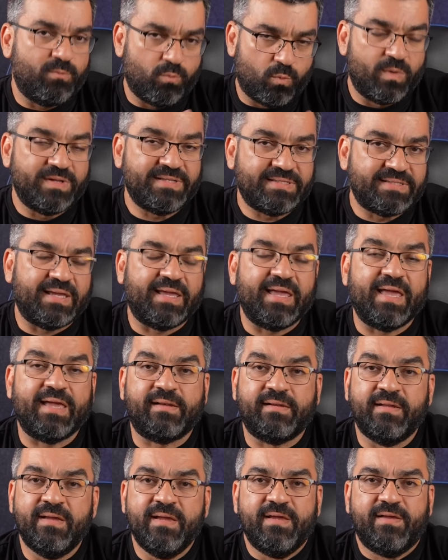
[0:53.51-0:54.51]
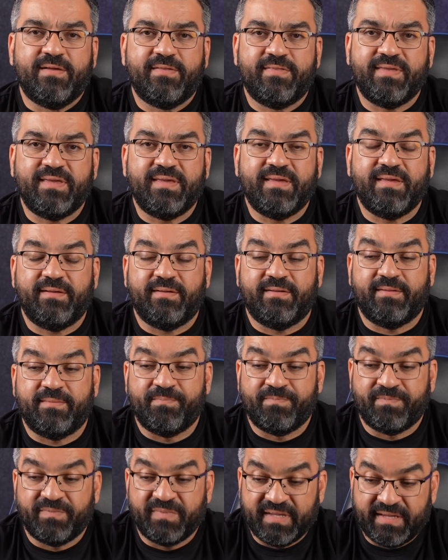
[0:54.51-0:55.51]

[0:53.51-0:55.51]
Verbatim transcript: once again the um,